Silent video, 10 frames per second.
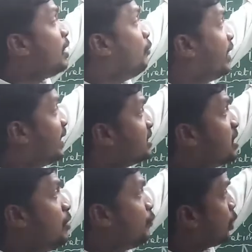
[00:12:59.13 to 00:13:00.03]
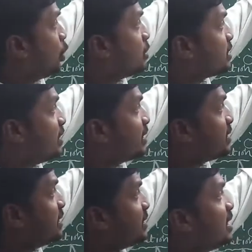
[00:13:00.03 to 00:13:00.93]
One is
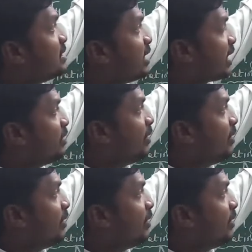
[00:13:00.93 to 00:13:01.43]
photosynthesis, second